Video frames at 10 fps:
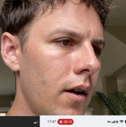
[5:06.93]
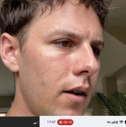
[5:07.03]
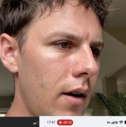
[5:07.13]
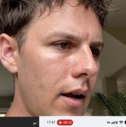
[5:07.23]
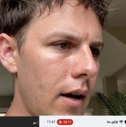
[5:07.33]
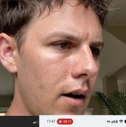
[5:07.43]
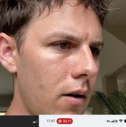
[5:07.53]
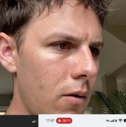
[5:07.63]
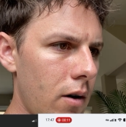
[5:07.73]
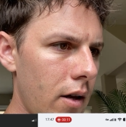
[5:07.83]

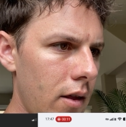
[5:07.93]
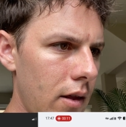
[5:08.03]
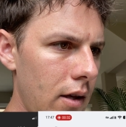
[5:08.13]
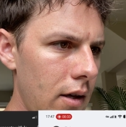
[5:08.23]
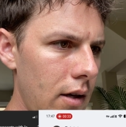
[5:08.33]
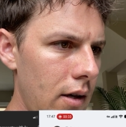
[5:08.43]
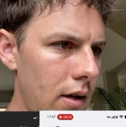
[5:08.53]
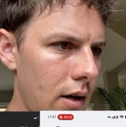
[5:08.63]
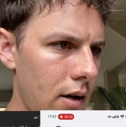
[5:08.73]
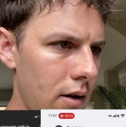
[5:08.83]
Now, the
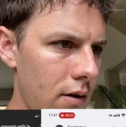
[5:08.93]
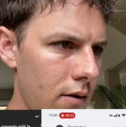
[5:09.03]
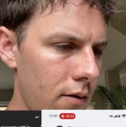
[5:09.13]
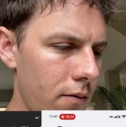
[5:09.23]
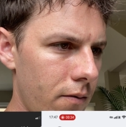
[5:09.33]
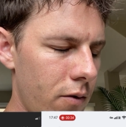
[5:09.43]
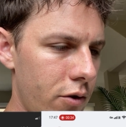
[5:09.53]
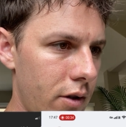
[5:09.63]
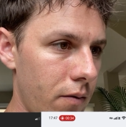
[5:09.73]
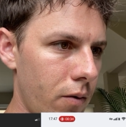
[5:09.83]
first
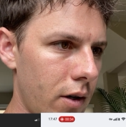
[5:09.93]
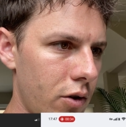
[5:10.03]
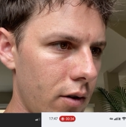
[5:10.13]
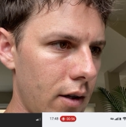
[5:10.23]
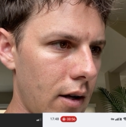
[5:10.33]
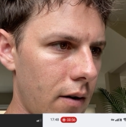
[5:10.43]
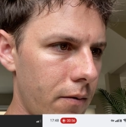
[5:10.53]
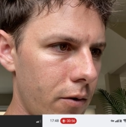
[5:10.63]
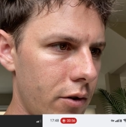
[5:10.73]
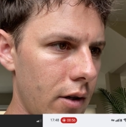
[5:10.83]
differential it
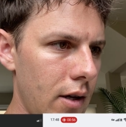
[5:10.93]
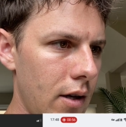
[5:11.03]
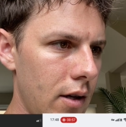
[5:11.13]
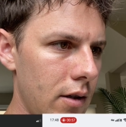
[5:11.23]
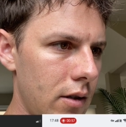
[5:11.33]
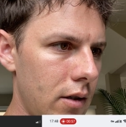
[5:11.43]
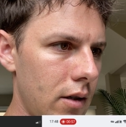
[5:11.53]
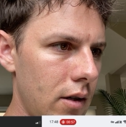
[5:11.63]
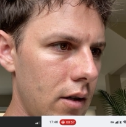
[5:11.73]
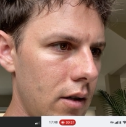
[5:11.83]
offers is
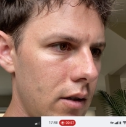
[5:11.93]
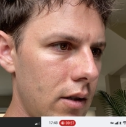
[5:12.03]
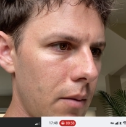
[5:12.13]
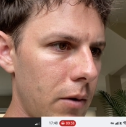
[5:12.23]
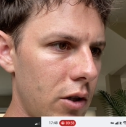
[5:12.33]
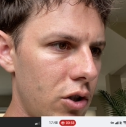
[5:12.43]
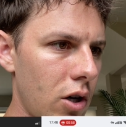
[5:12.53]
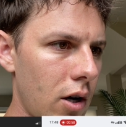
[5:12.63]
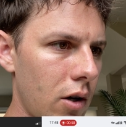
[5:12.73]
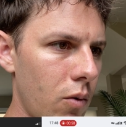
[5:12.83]
septic
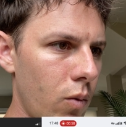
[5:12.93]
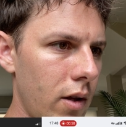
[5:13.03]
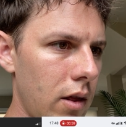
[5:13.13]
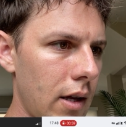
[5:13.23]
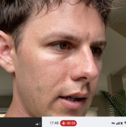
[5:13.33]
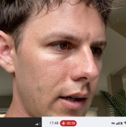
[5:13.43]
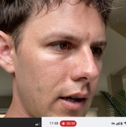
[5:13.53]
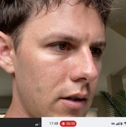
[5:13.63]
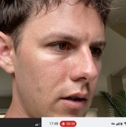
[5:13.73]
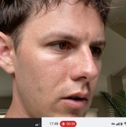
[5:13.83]
shock with lactic
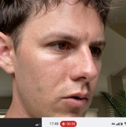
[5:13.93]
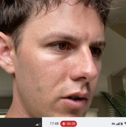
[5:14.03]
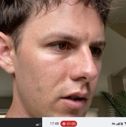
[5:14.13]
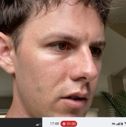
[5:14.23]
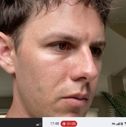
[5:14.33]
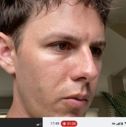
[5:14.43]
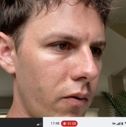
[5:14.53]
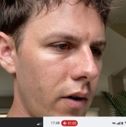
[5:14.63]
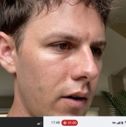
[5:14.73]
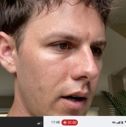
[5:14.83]
acidosis,
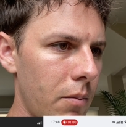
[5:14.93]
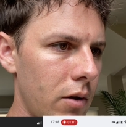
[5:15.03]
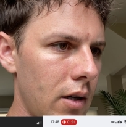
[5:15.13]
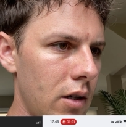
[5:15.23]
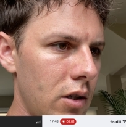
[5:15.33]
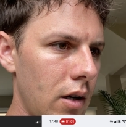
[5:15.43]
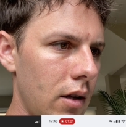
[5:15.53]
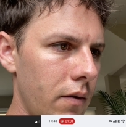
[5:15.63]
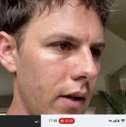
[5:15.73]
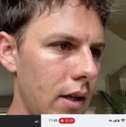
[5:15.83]
profound hypotension,
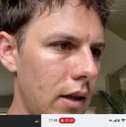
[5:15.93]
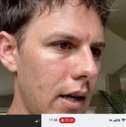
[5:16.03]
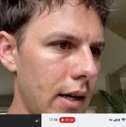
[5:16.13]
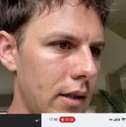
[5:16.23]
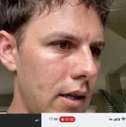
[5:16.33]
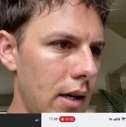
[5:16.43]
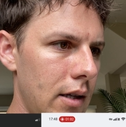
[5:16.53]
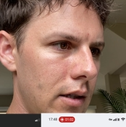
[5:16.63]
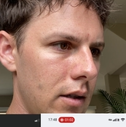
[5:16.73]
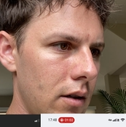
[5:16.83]
elevated
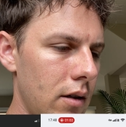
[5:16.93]
lactates,